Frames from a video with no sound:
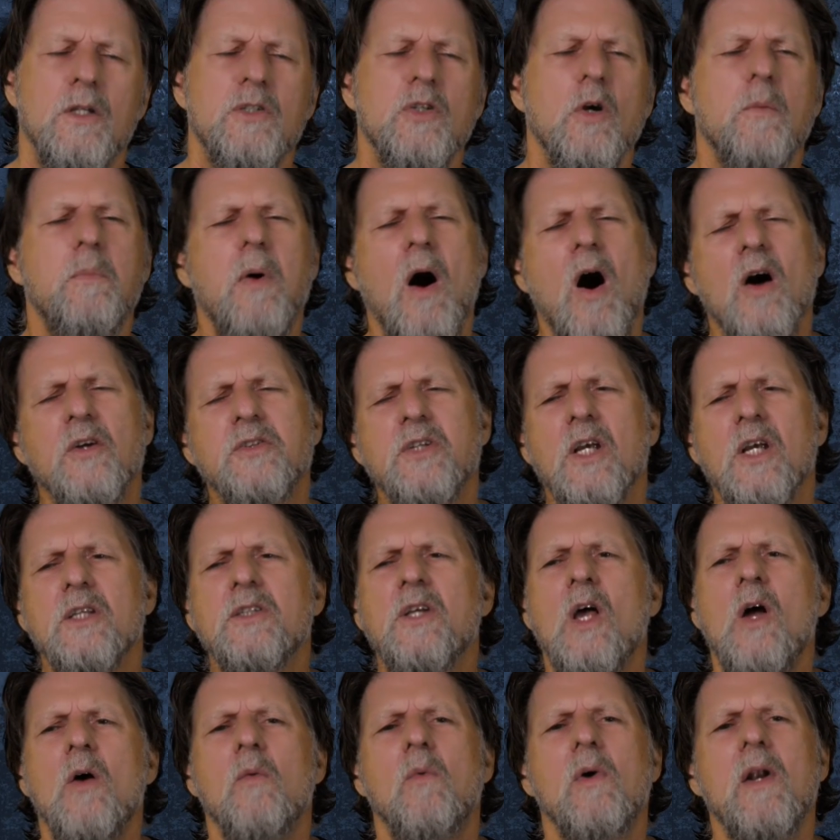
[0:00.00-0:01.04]
So Paul says,
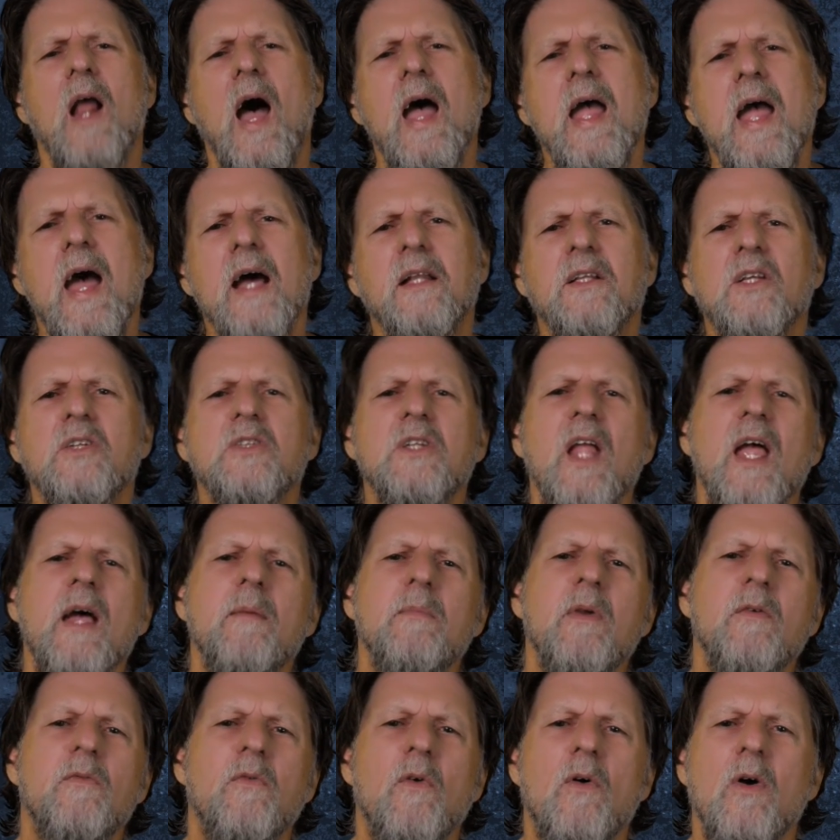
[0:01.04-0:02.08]
when I had to stand
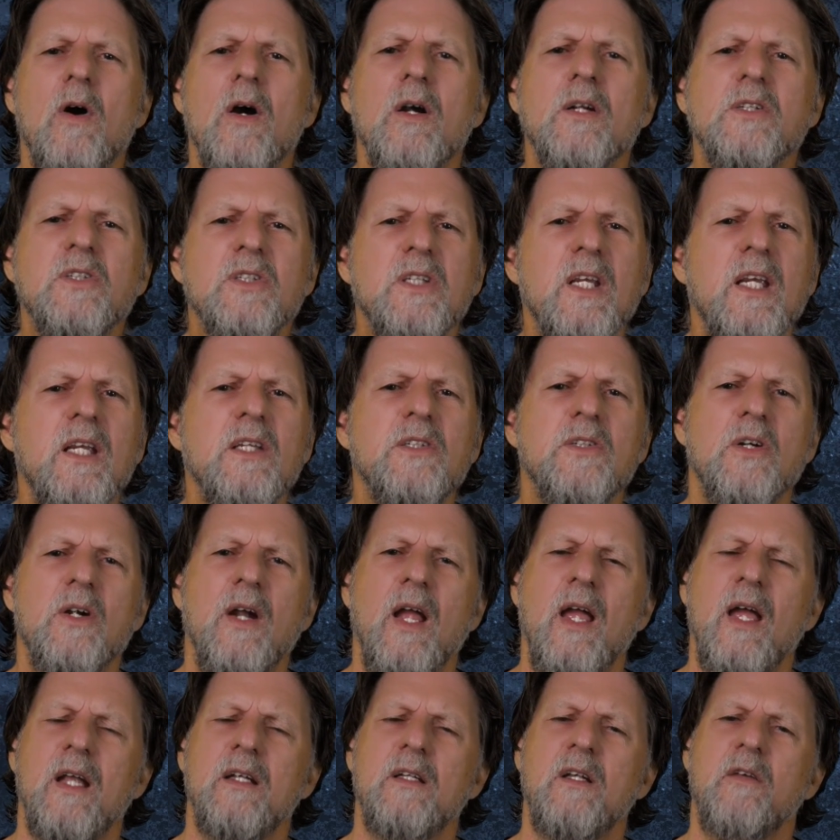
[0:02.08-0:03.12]
before Caesar
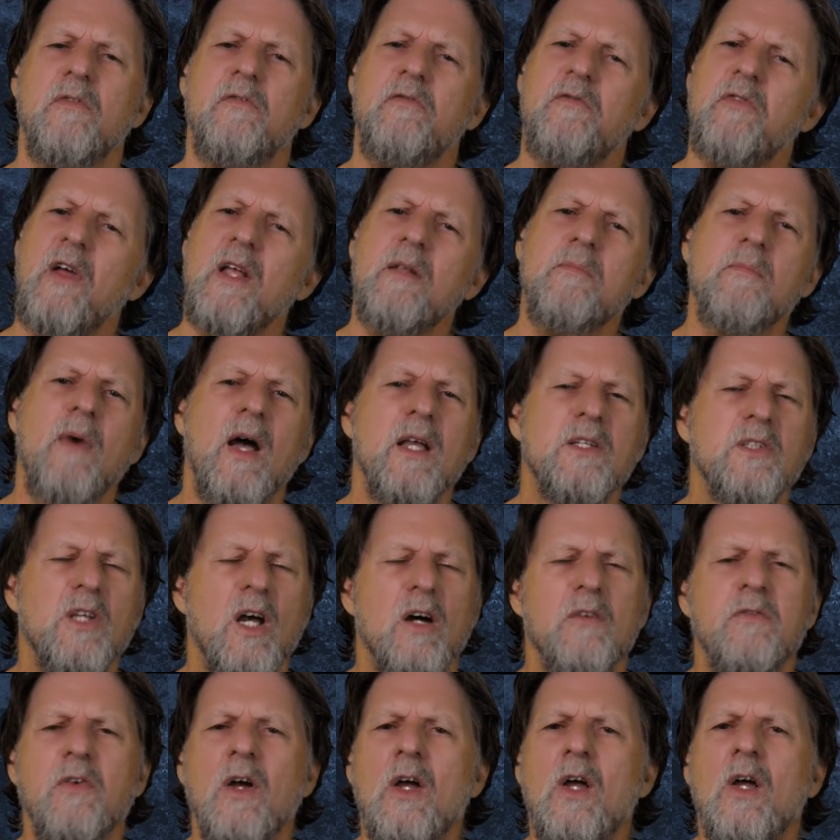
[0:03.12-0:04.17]
and defend
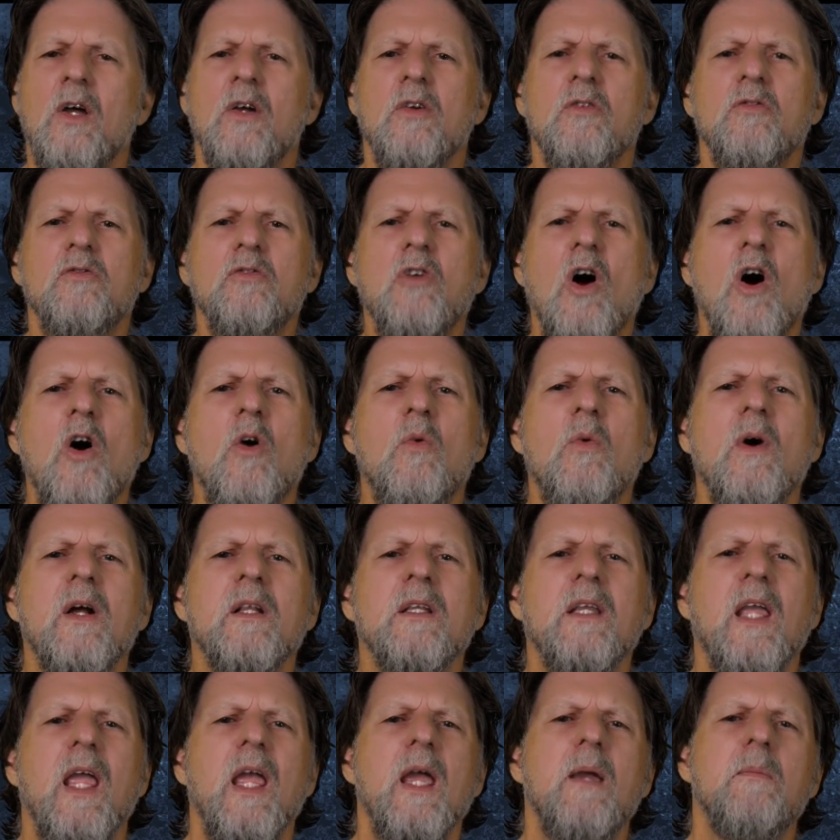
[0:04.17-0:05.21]
myself, no one
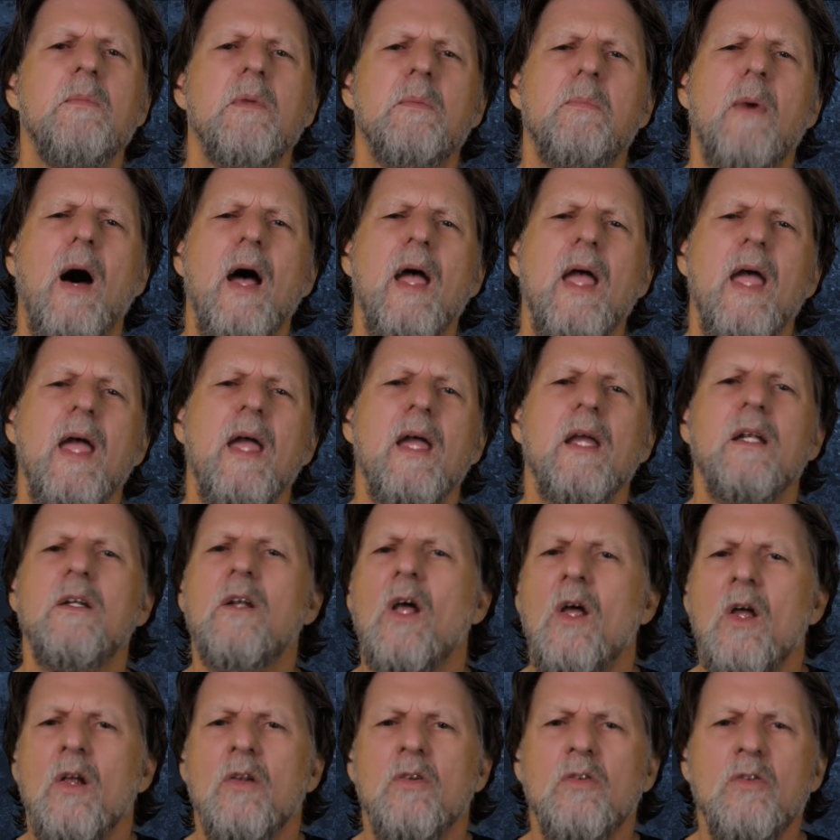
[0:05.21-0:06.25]
came to my aid.
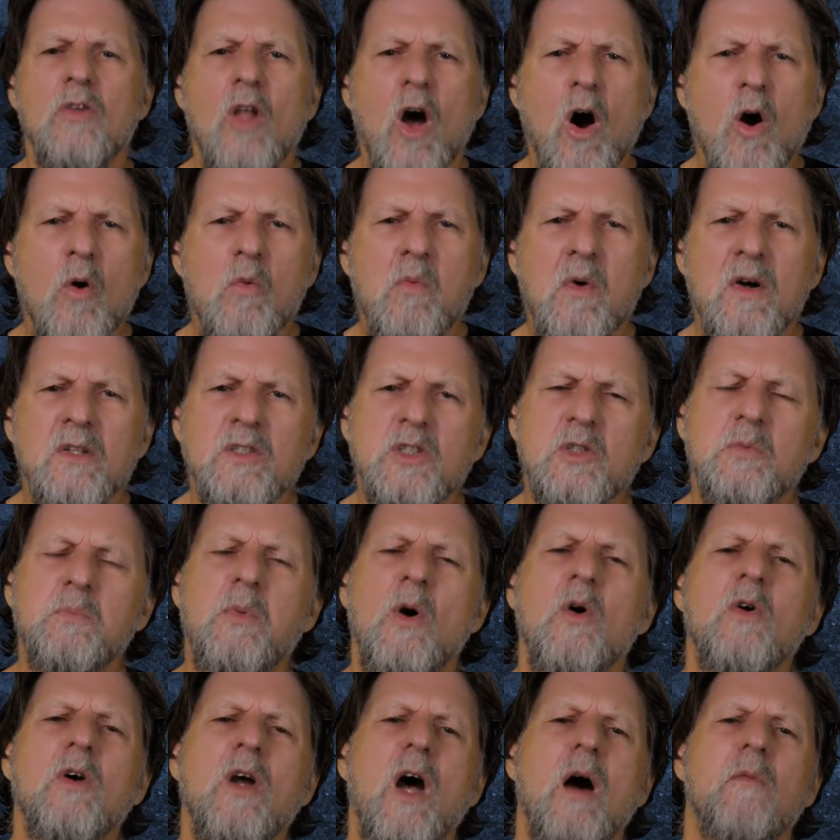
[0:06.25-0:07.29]
No one
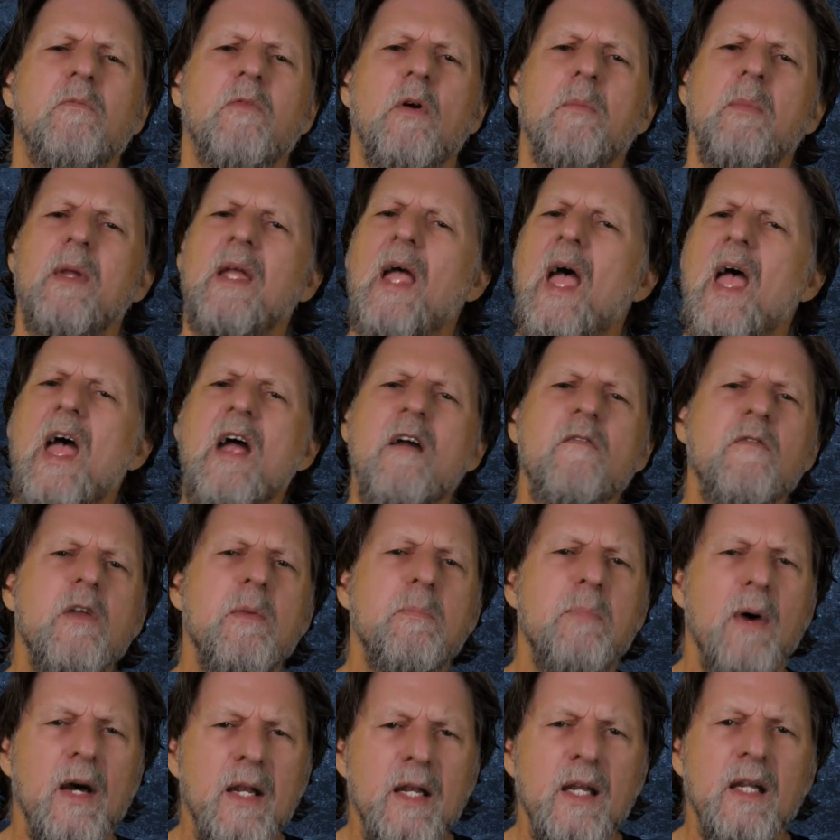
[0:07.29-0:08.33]
spoke up for me.
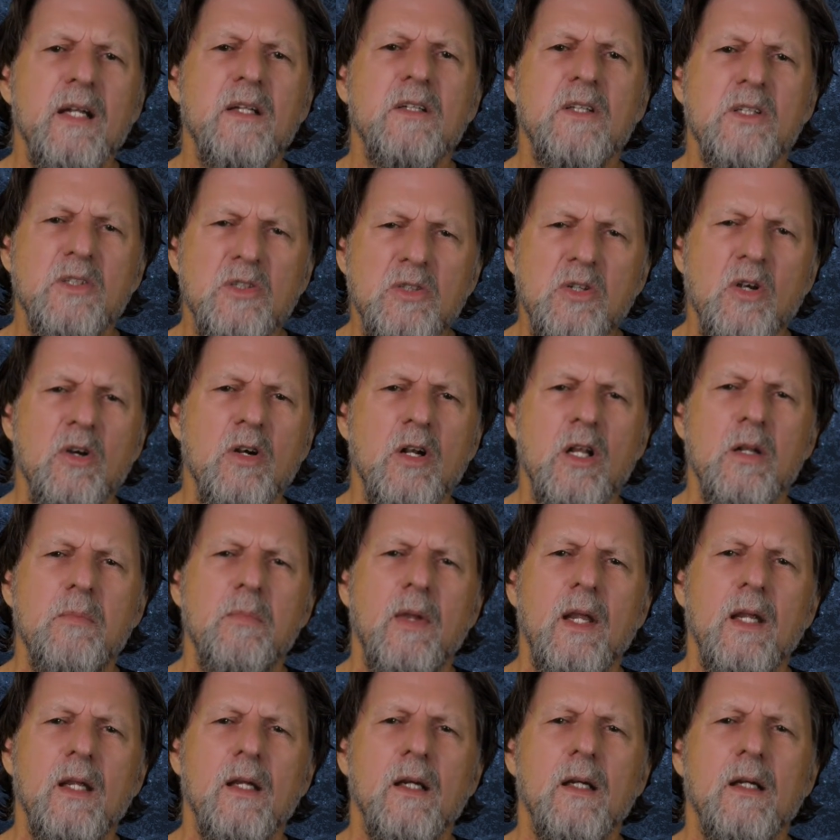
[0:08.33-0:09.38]
Everybody deserted
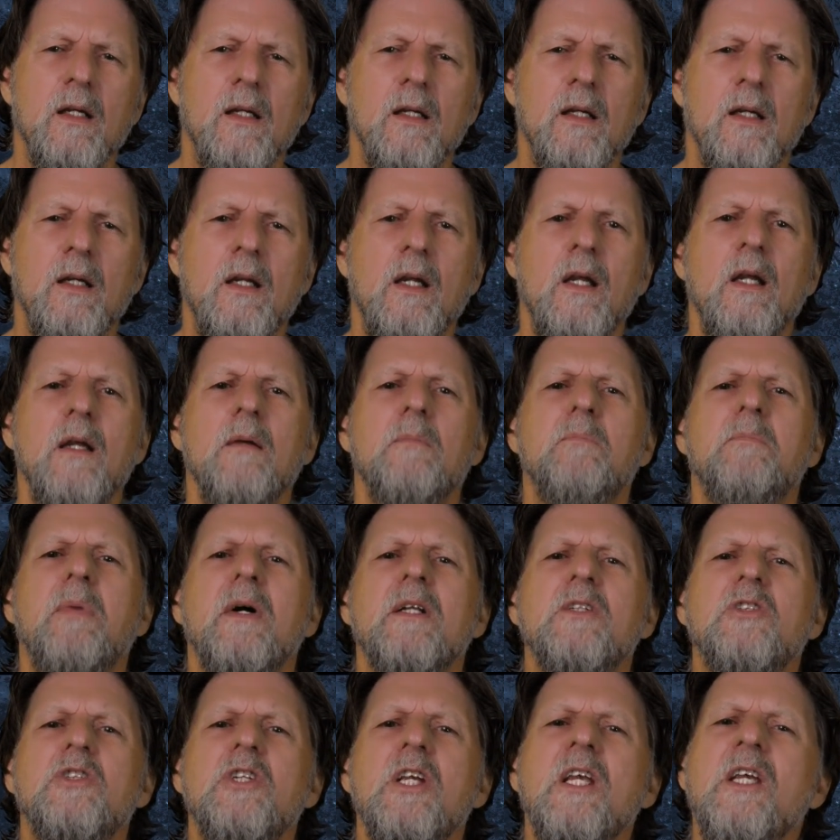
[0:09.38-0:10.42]
me.
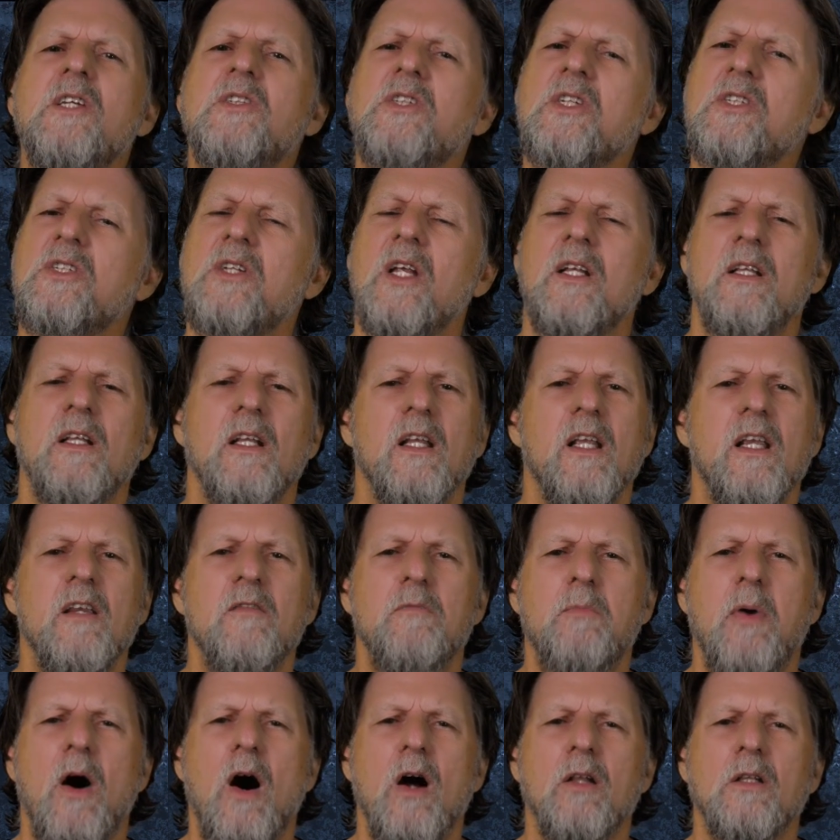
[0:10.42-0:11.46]
But Jesus didn't
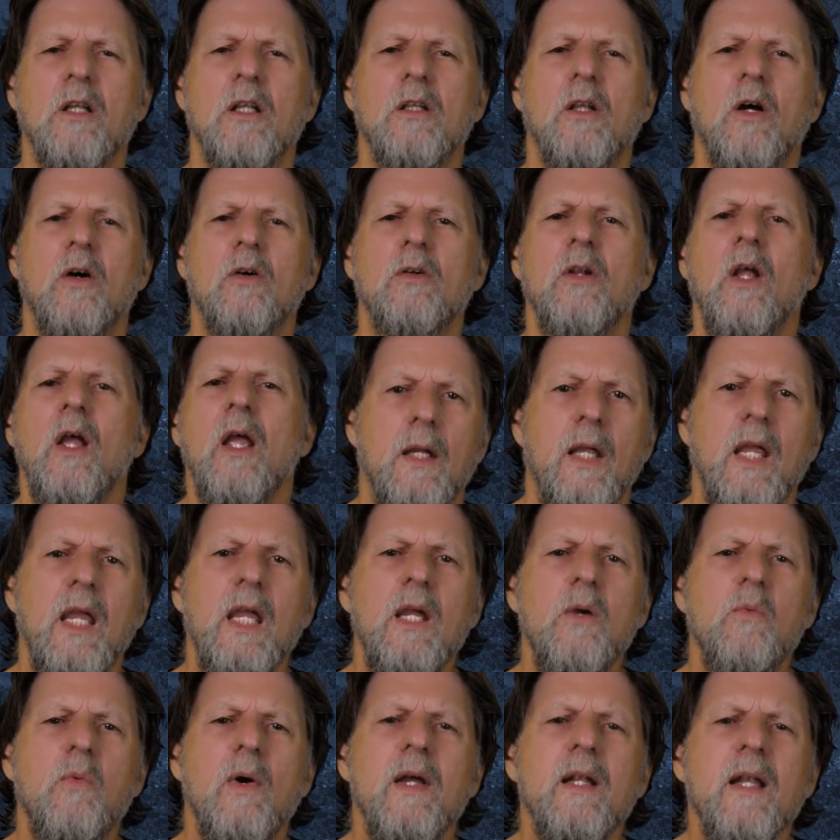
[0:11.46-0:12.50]
leave Paul alone.
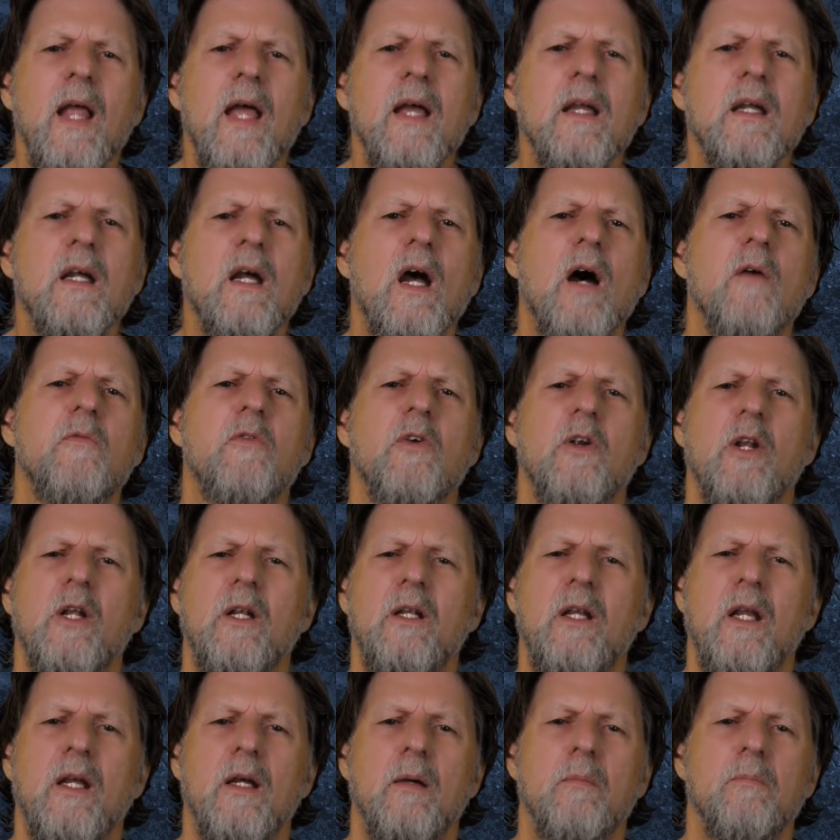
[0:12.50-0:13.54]
He went and
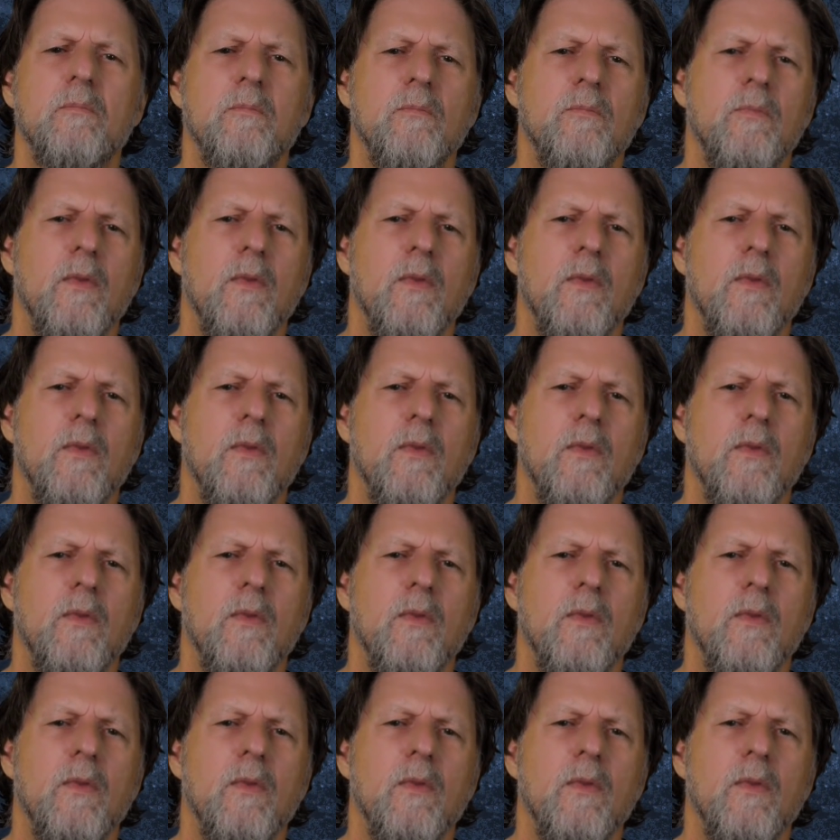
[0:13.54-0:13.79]
comforted him.